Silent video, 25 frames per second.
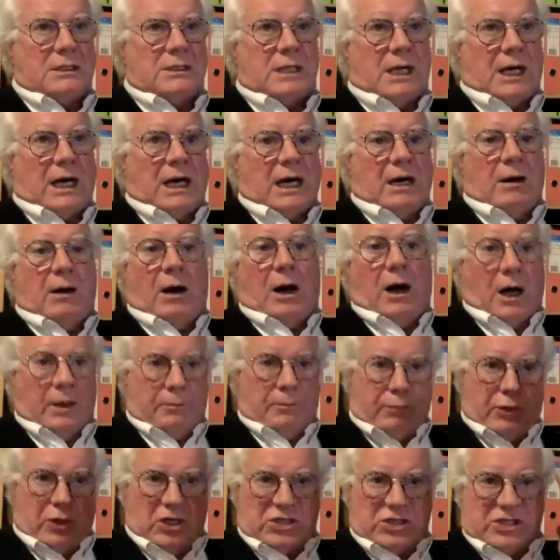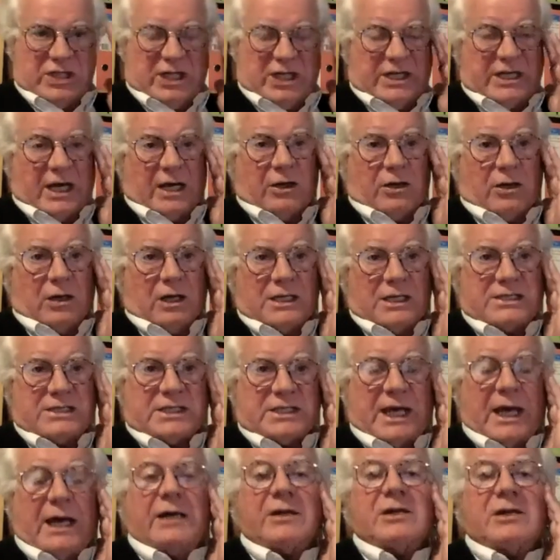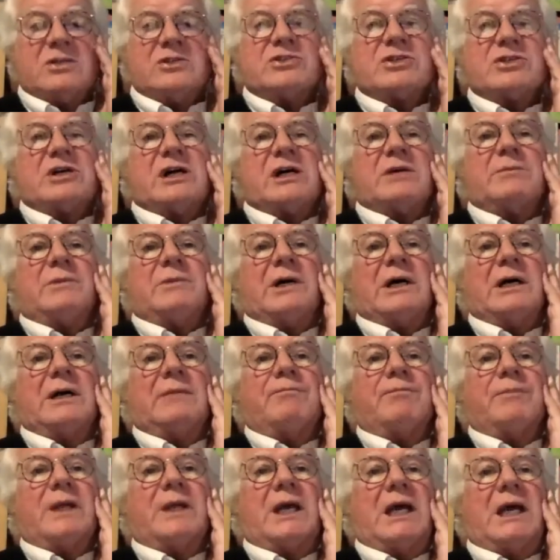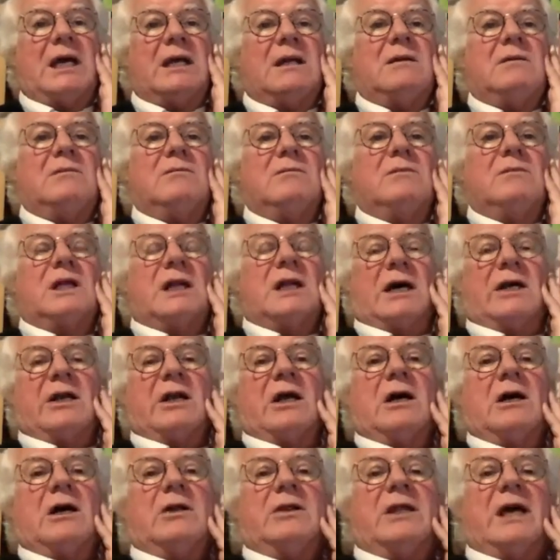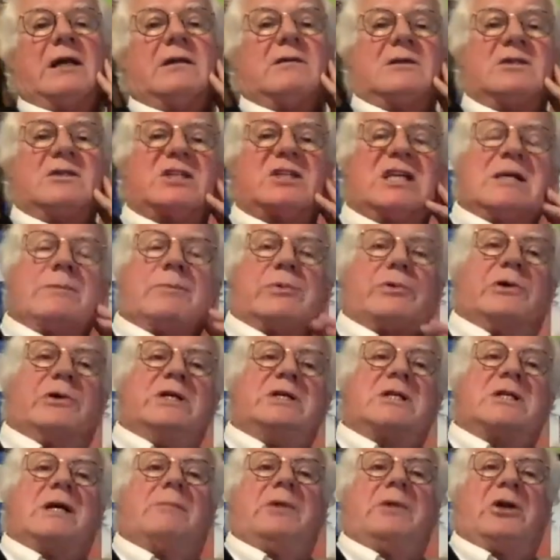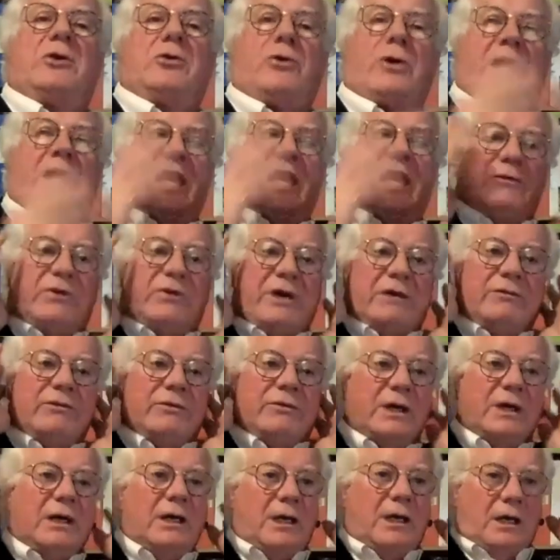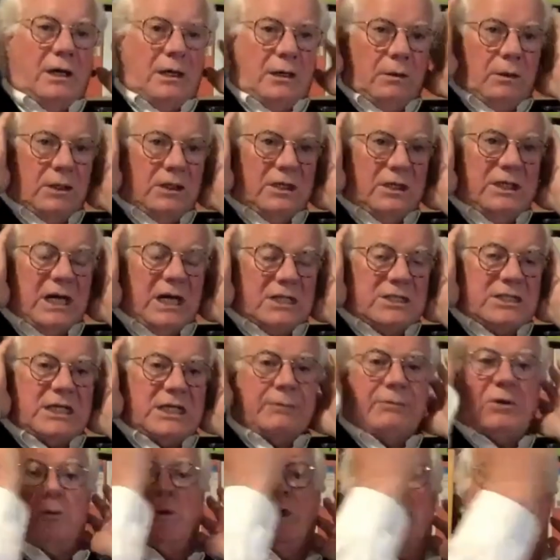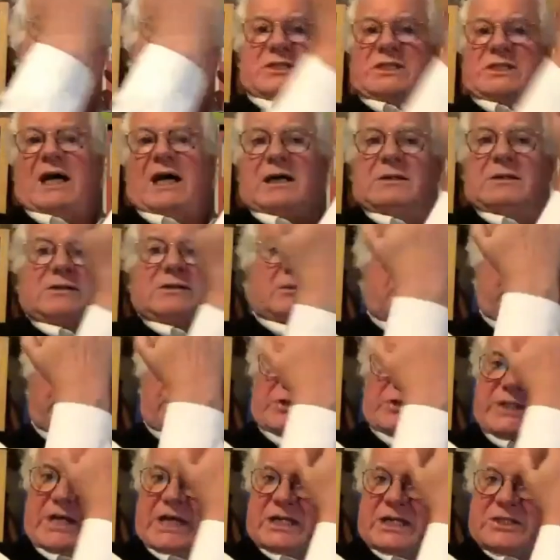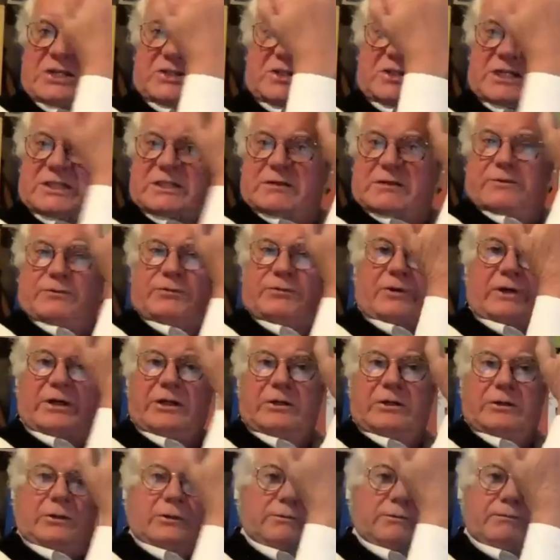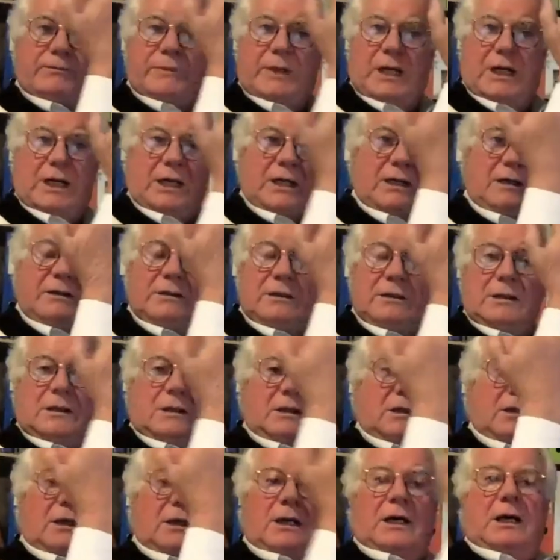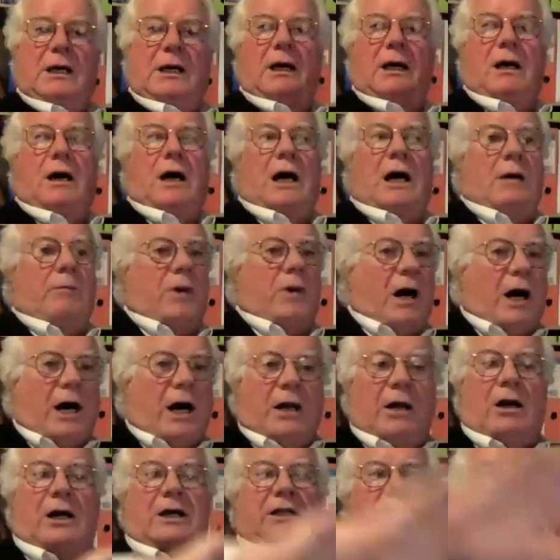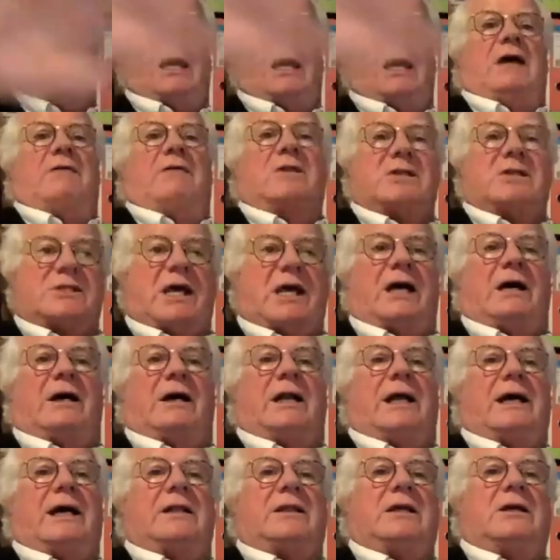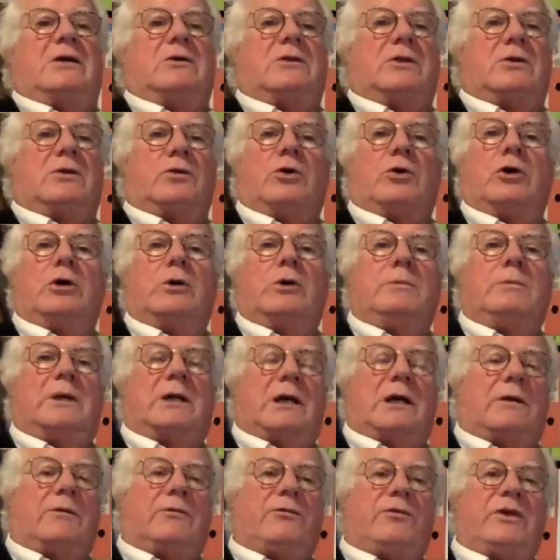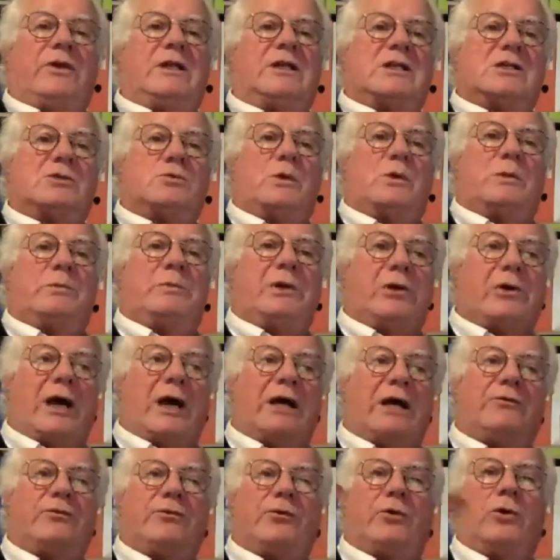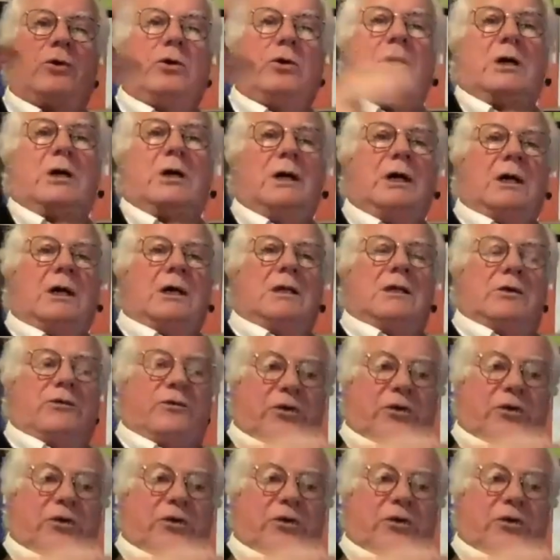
uh, I personally don't like sound inside my head. You know, I know that the Singapore's company Creative have done something where the sound presents just in front of your head. Um, I like to have the sound out there in the room, and I think this would be great for the